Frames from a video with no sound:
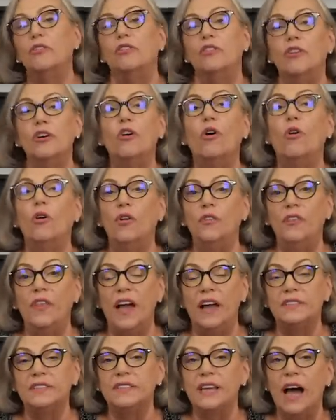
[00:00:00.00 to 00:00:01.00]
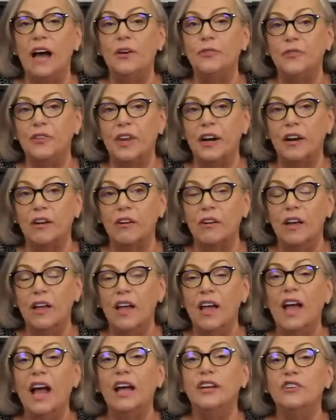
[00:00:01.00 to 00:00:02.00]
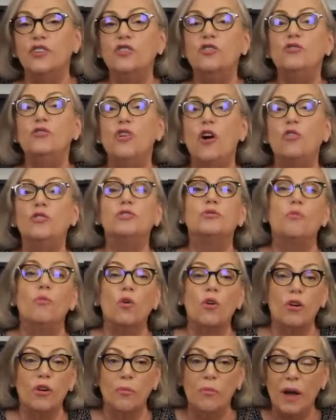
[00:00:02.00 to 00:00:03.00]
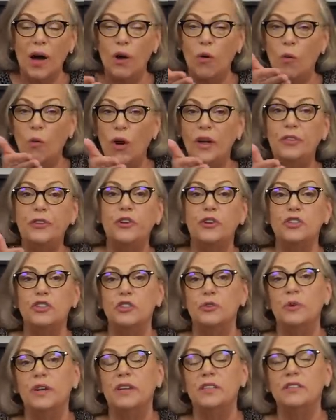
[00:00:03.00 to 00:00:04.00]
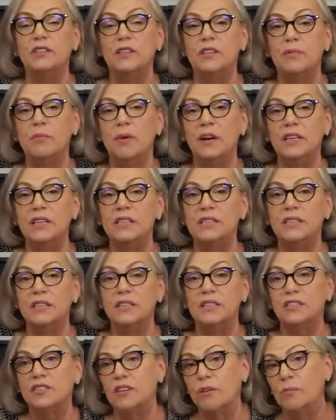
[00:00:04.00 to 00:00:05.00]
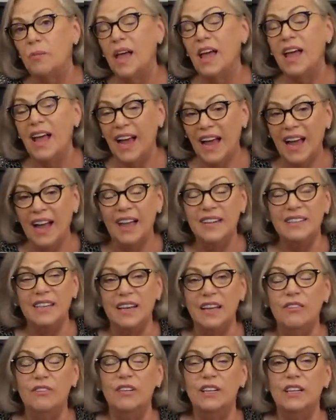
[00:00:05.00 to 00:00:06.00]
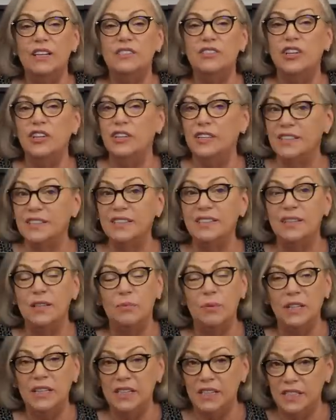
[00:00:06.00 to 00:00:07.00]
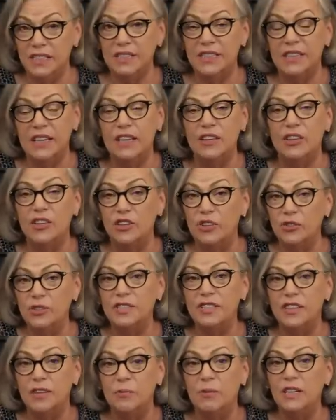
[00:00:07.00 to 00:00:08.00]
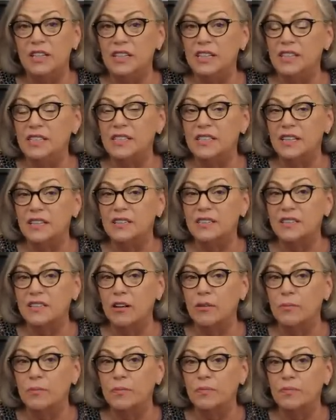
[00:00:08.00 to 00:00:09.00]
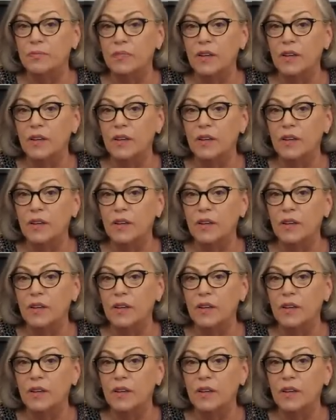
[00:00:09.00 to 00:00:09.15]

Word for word: the gold that's out there. And who knows more about what they're doing to the money system and even into the C B D C, the new C B D system.